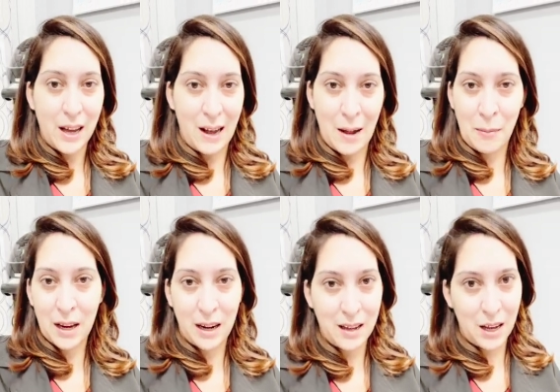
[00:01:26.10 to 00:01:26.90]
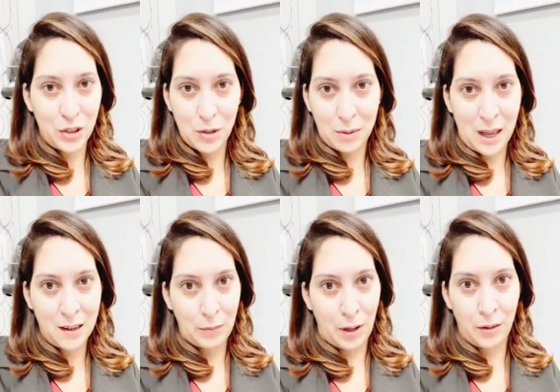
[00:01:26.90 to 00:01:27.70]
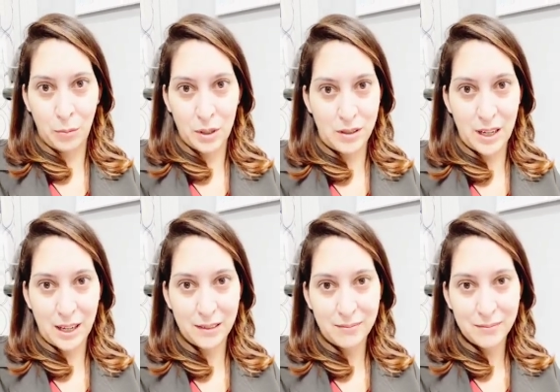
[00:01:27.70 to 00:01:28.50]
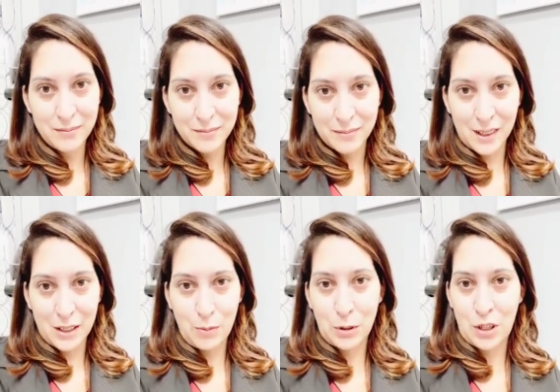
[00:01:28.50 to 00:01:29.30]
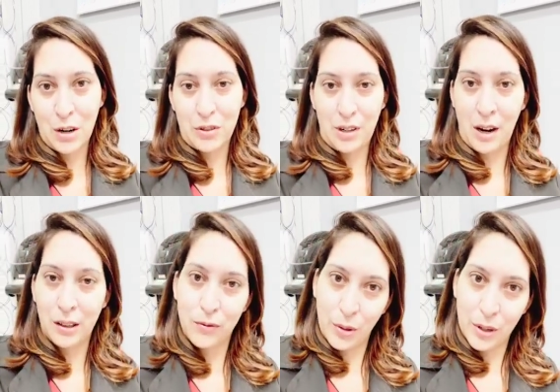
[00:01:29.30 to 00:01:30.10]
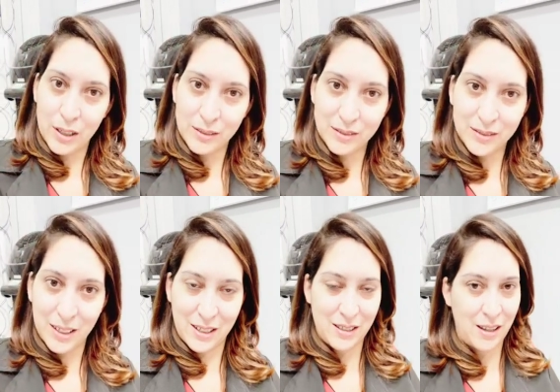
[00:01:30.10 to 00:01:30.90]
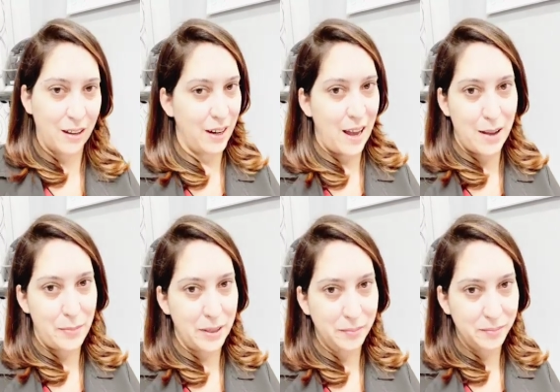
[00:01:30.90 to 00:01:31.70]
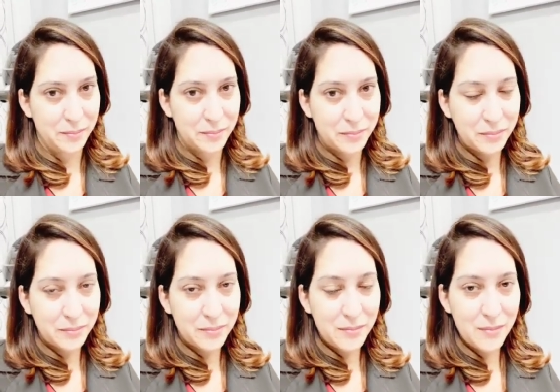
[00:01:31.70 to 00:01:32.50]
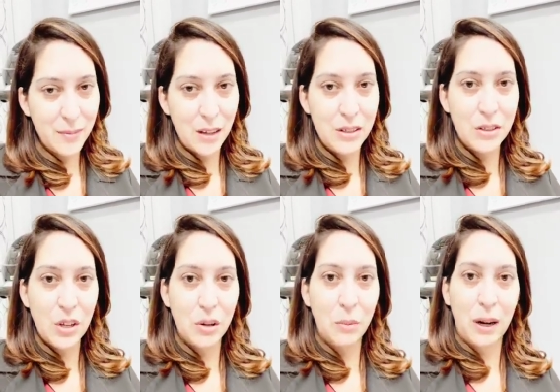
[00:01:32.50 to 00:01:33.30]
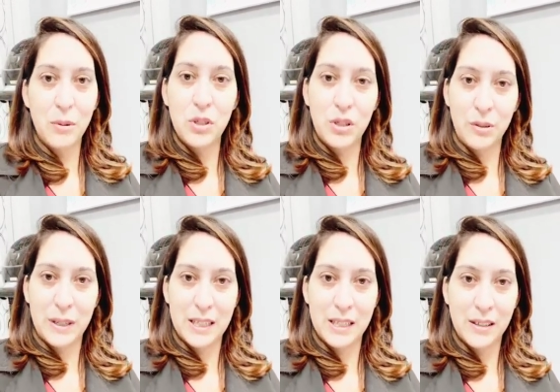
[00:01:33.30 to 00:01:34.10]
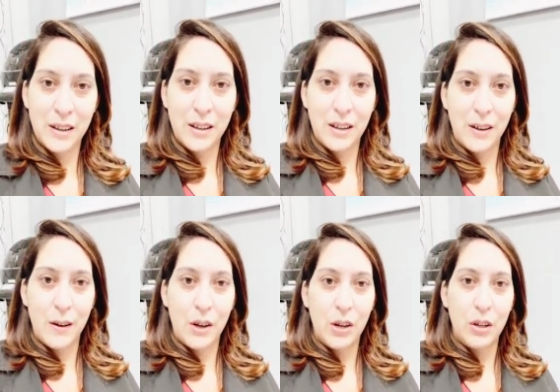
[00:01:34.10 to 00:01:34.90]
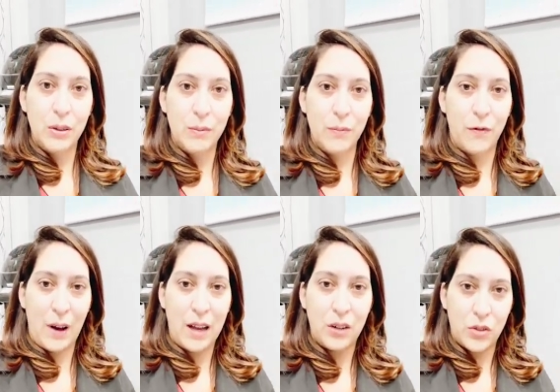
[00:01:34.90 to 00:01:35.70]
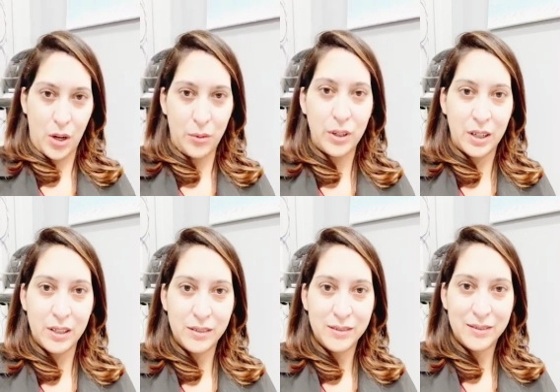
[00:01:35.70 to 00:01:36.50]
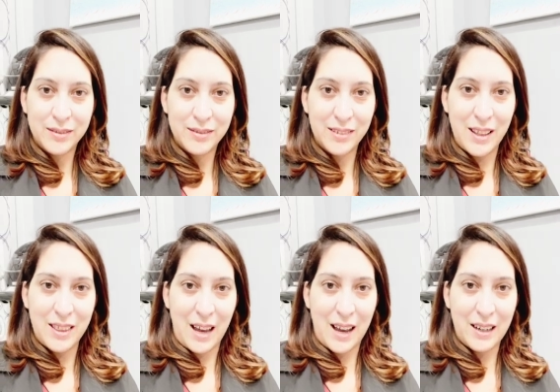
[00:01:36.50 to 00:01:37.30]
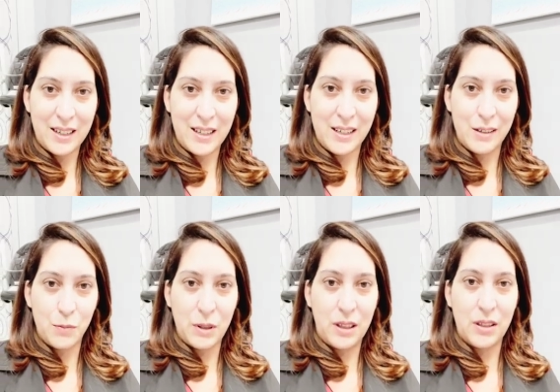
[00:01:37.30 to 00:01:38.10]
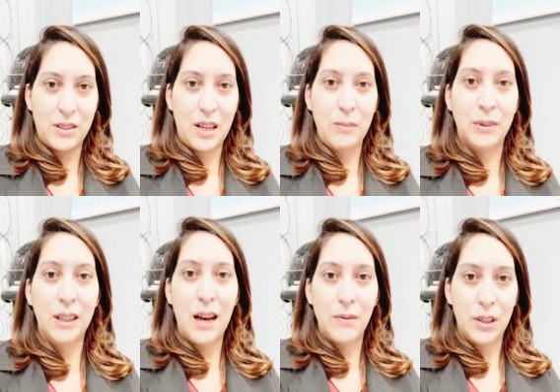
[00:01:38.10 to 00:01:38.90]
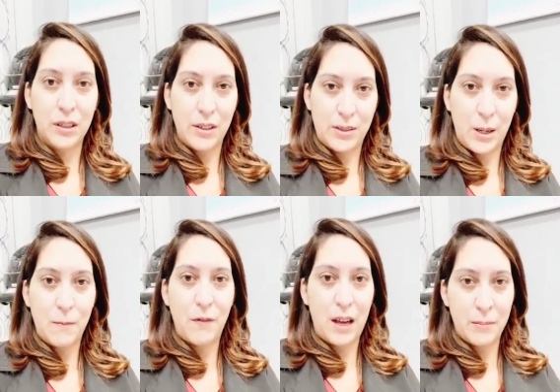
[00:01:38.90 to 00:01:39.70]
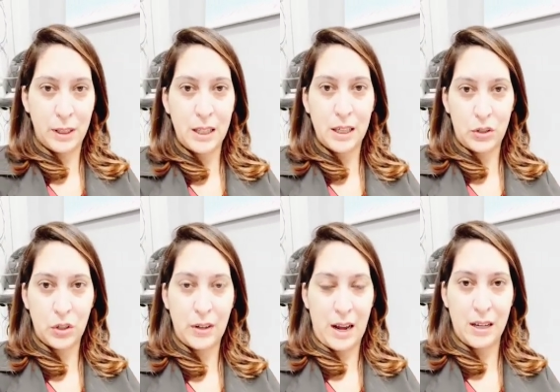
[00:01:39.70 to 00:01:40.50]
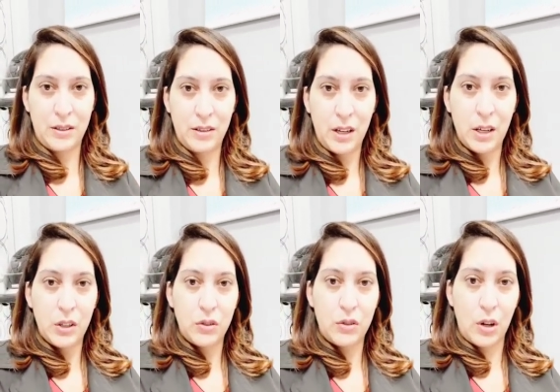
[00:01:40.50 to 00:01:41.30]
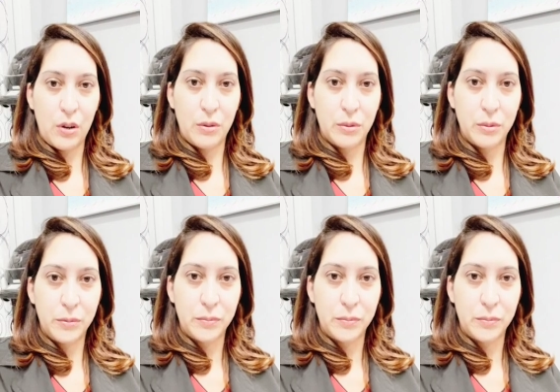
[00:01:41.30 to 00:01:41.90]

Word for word: I'm not going to get you platinum blonde in one sitting unless you want your hair sitting on the floor. That's not going to happen. And so what I would do is find a toner that is within the same level, the same family that you're at. So